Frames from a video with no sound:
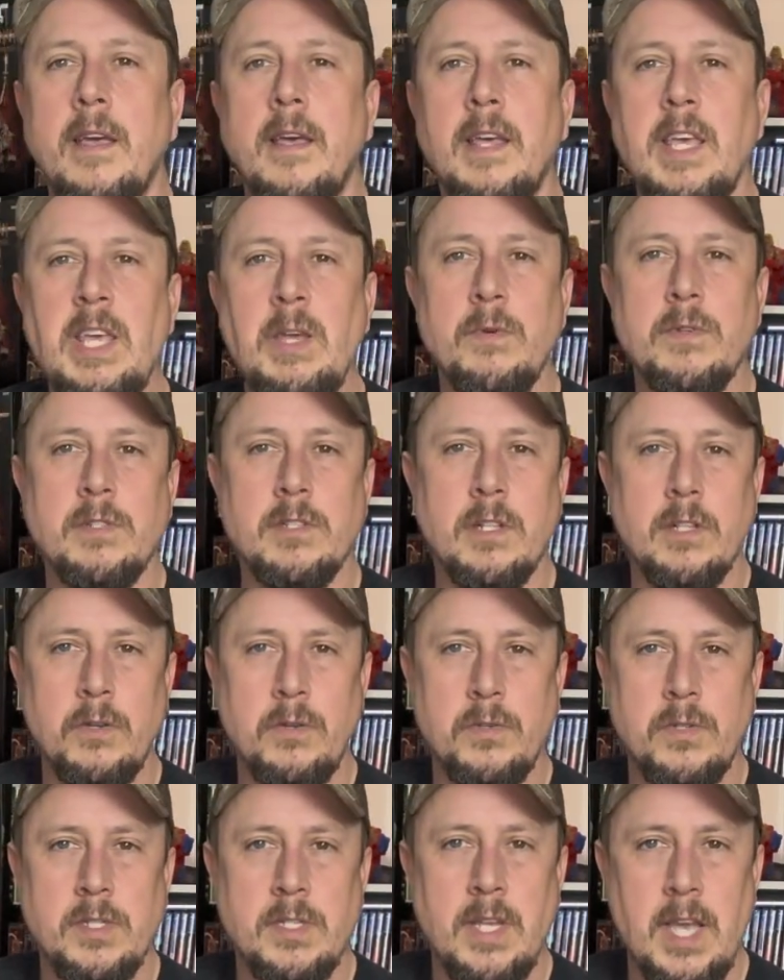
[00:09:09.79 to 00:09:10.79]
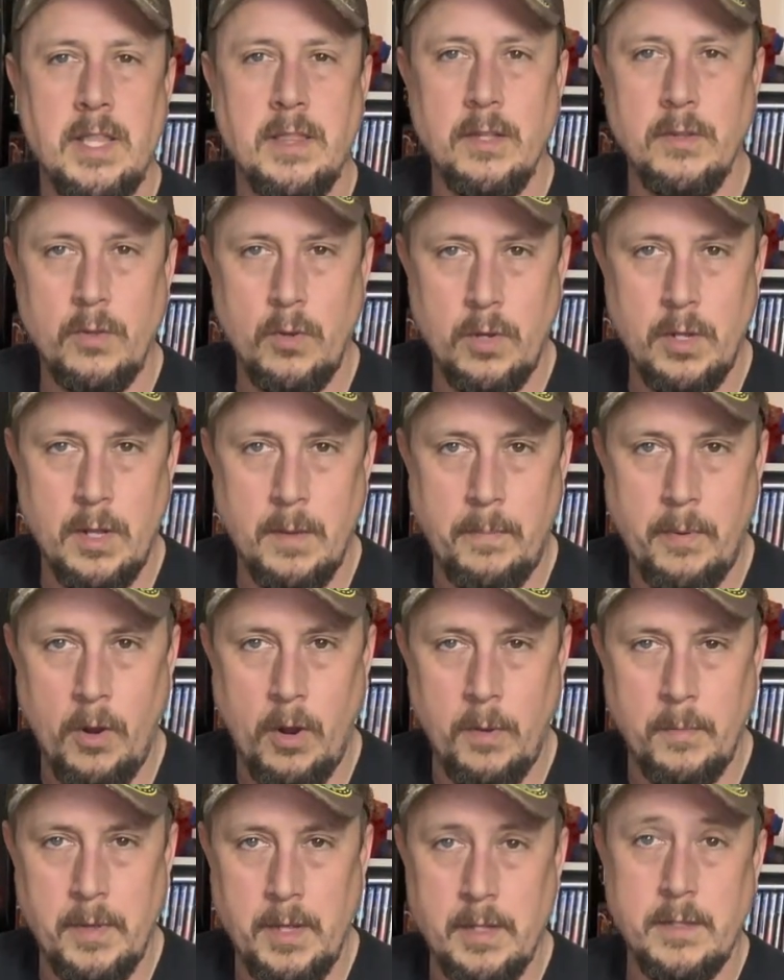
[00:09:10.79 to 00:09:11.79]
He was loose at the toy
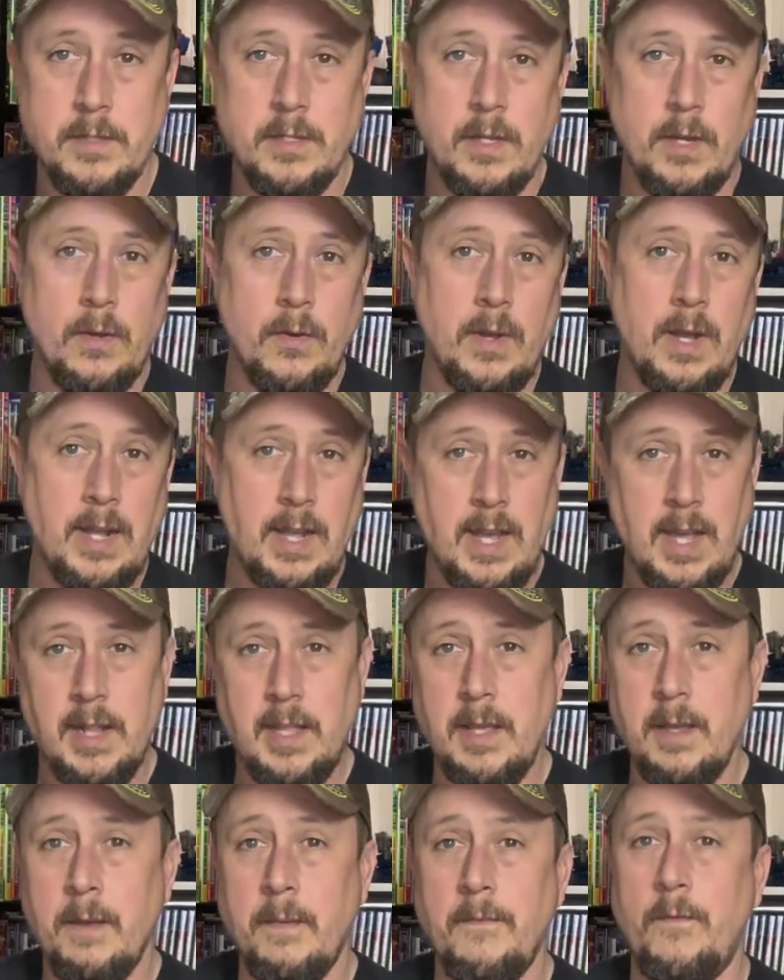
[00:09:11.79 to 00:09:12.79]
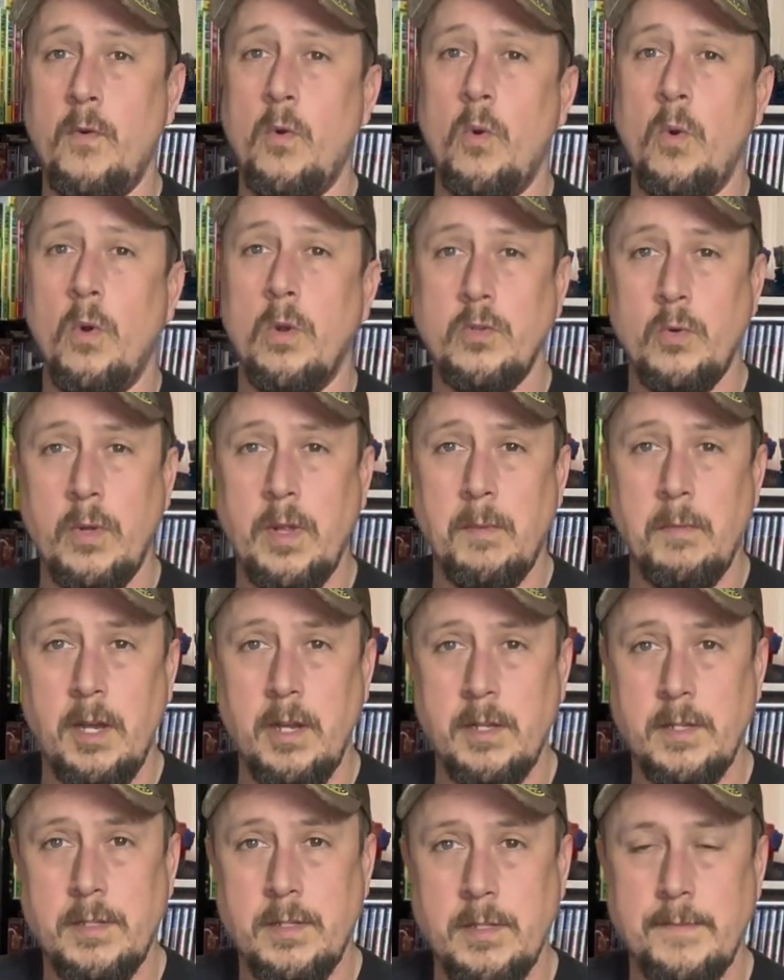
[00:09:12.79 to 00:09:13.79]
department, so I got him for 20
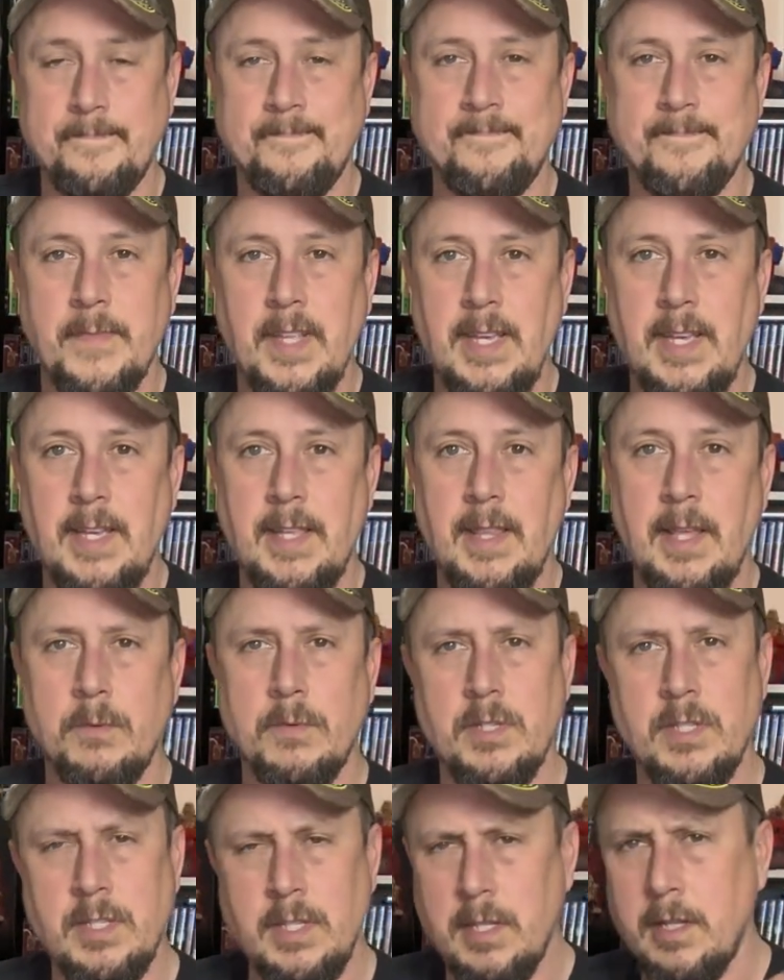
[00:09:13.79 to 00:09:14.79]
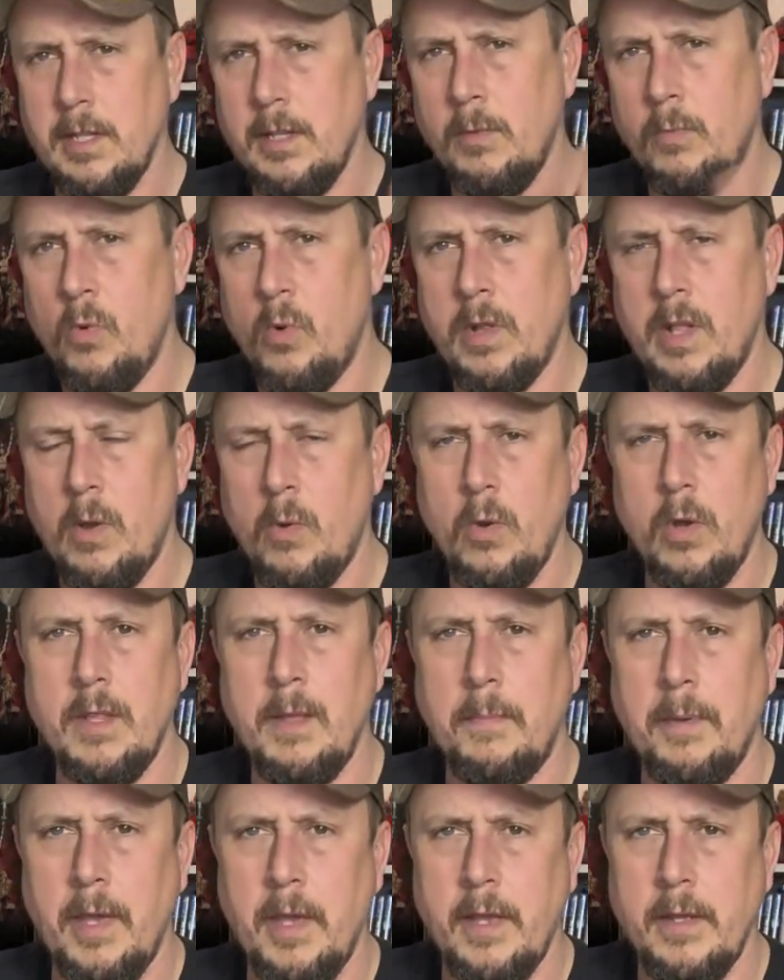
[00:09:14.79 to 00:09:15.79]
bucks, and that was still a little more than I
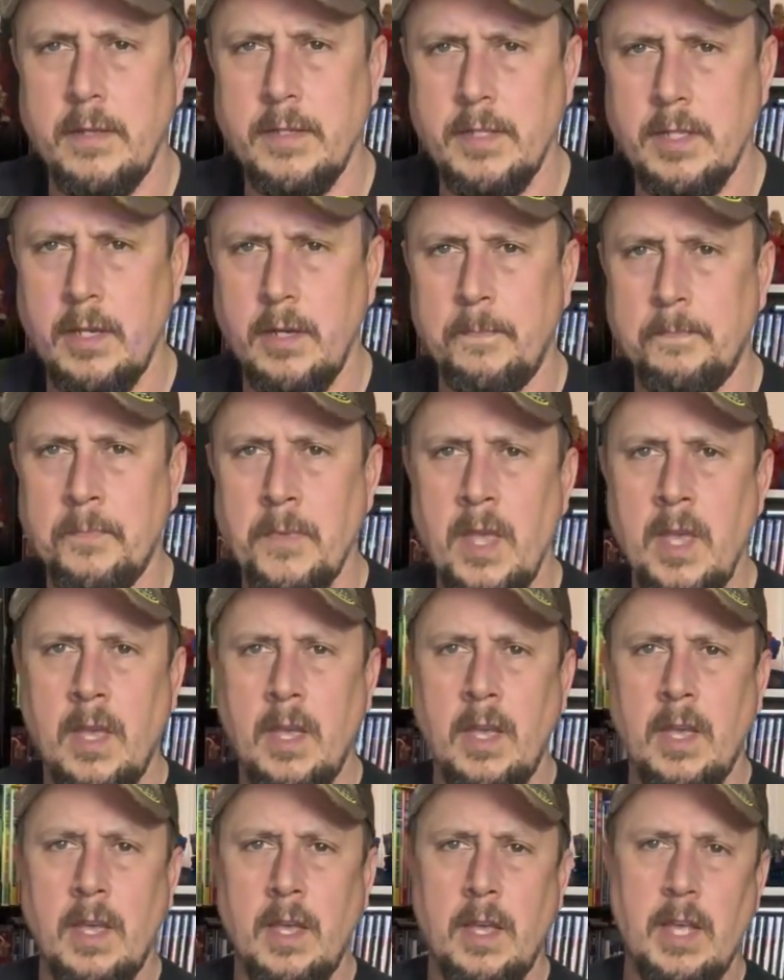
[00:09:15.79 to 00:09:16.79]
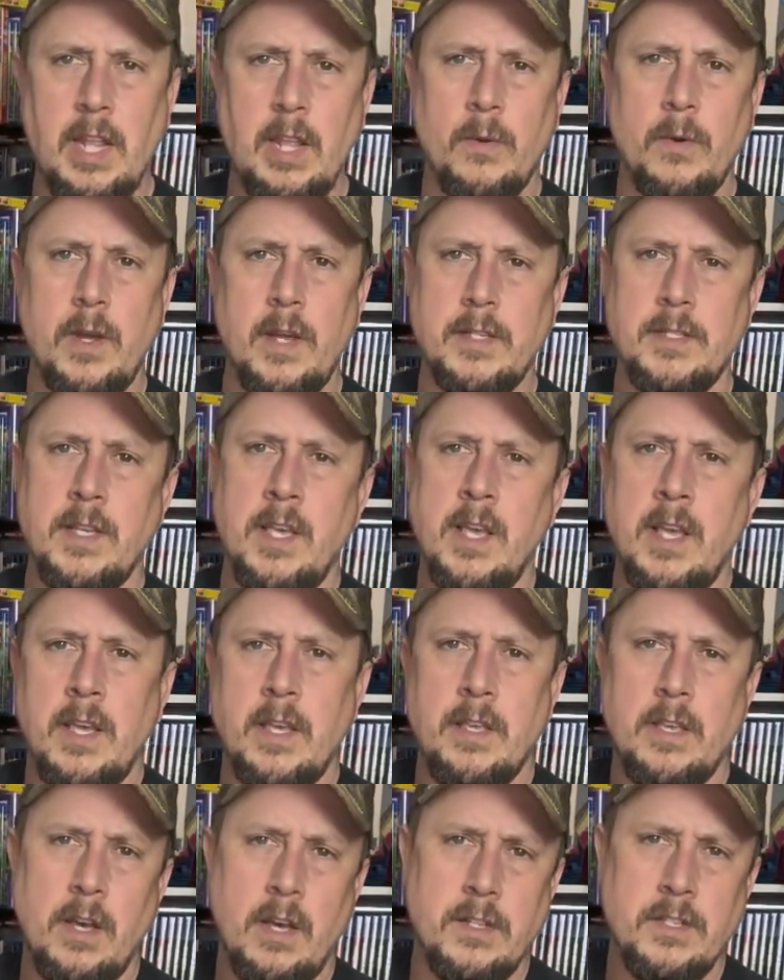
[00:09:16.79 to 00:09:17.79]
wanted to pay. So anyways,
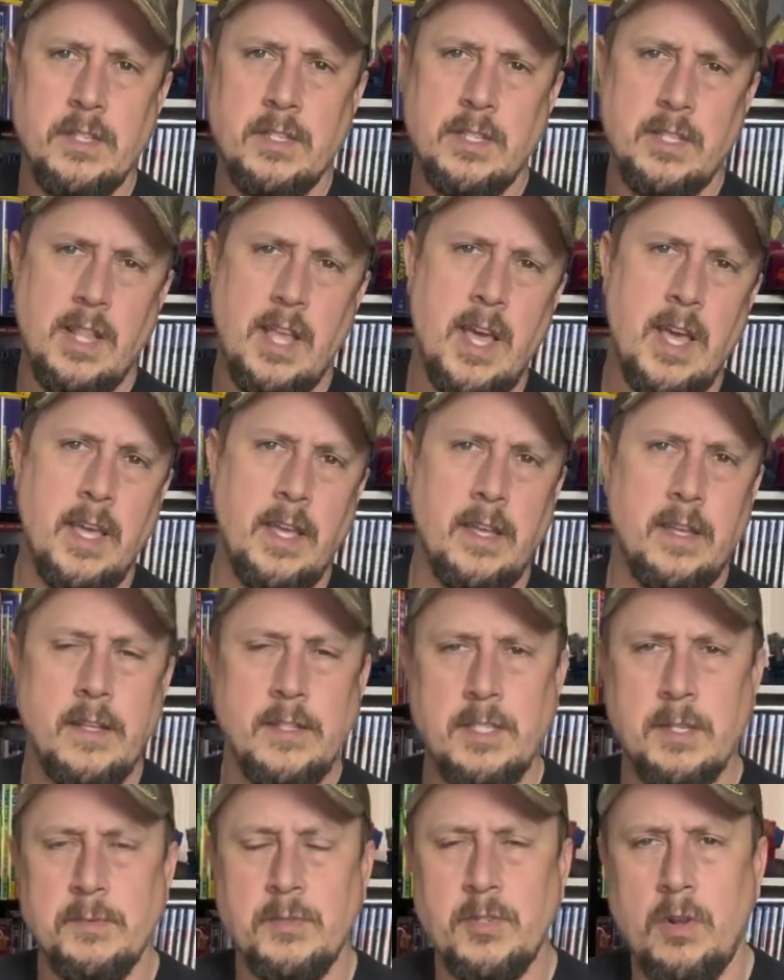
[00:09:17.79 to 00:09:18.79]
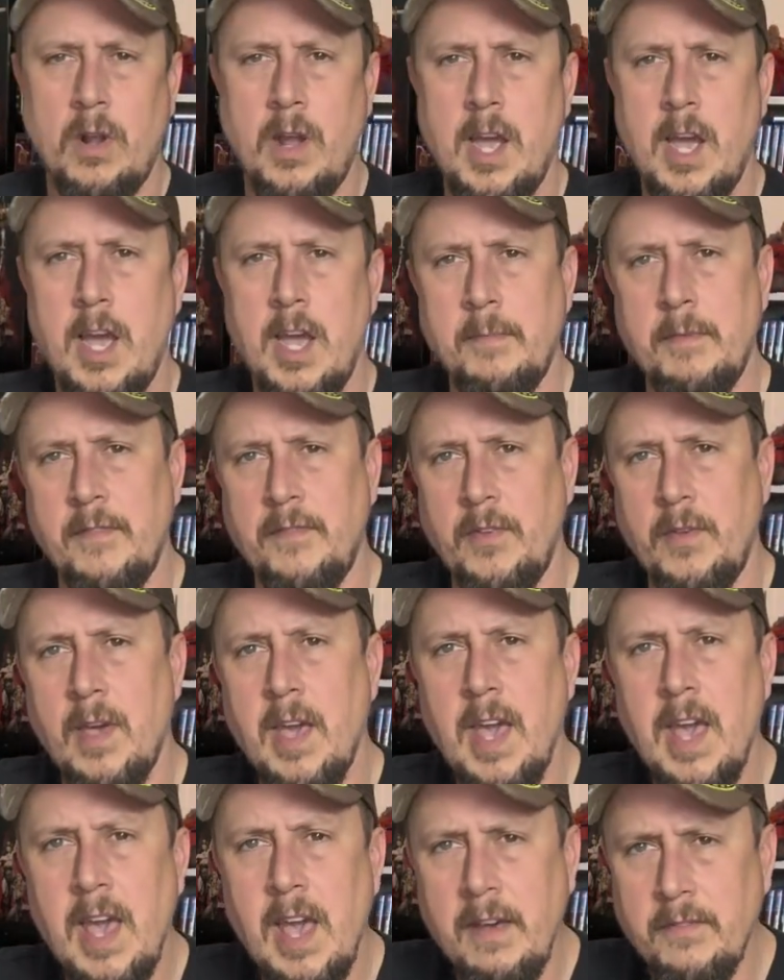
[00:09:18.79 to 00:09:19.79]
y'all just like, subscribe if you
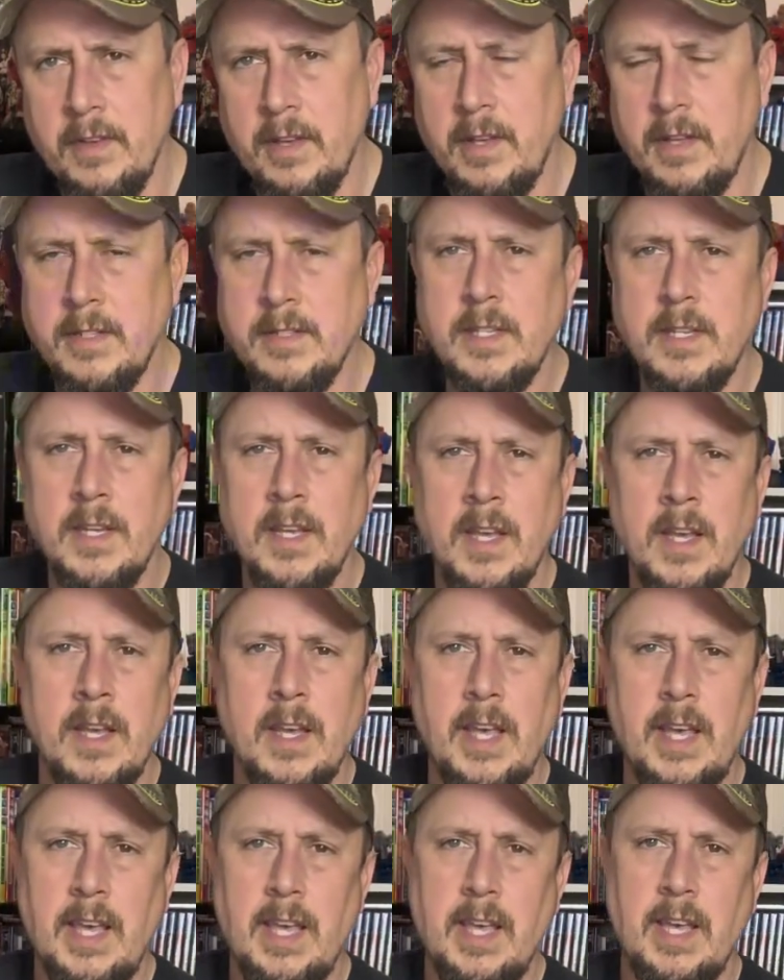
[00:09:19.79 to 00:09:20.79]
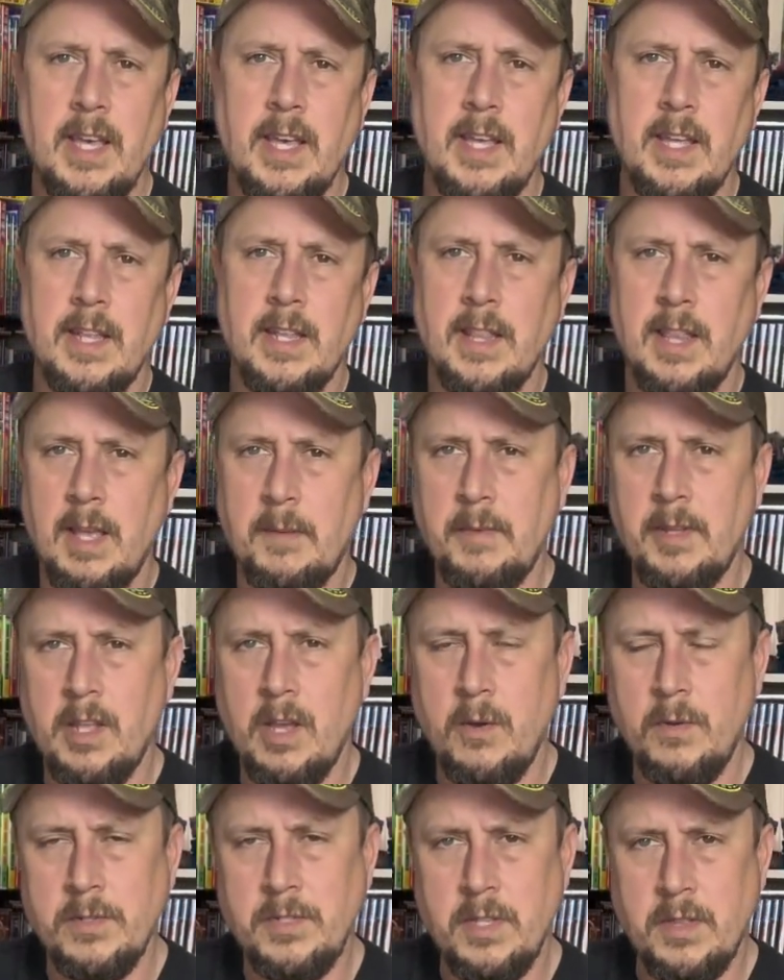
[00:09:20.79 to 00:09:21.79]
haven't, and let me
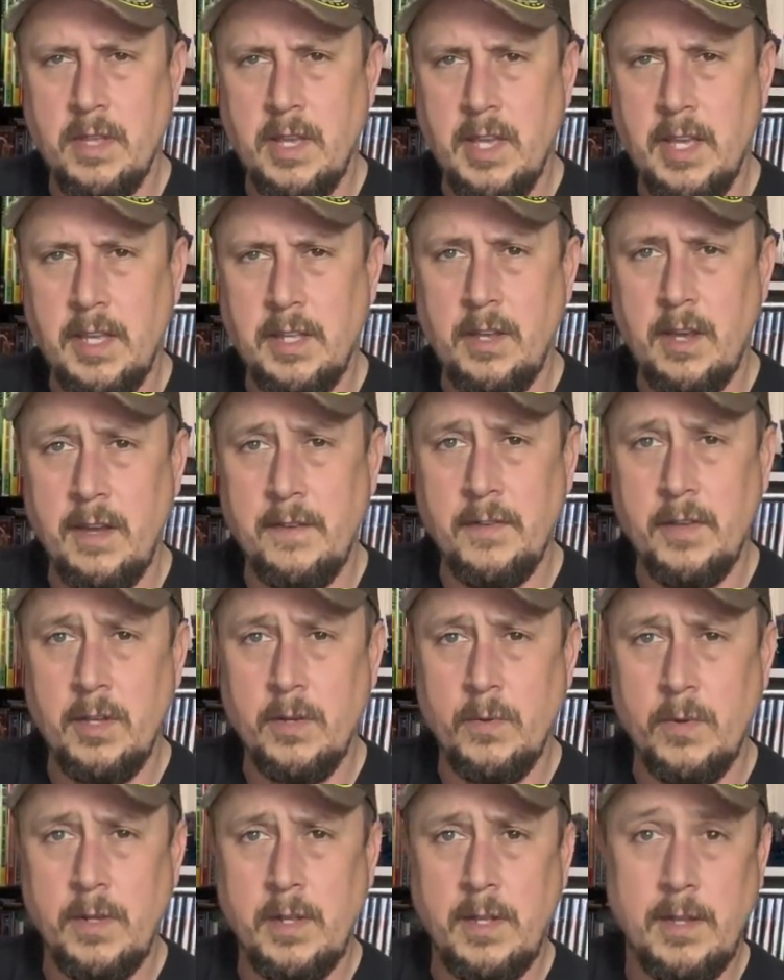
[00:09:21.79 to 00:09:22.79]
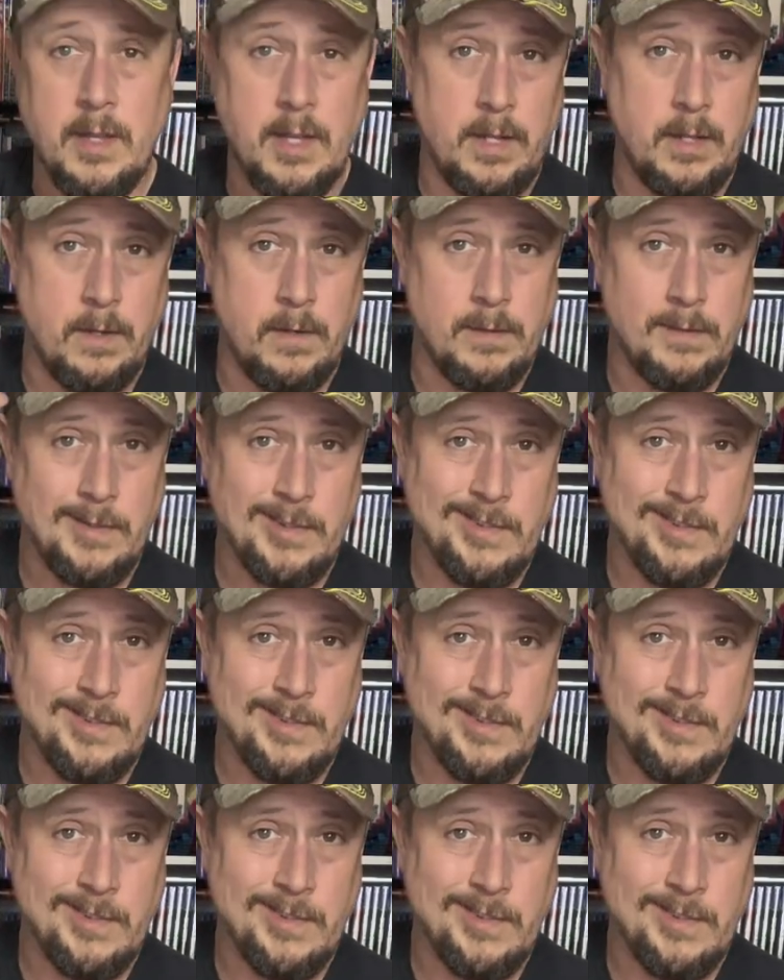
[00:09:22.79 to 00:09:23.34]
know what you think, and y'all have a good one. Later.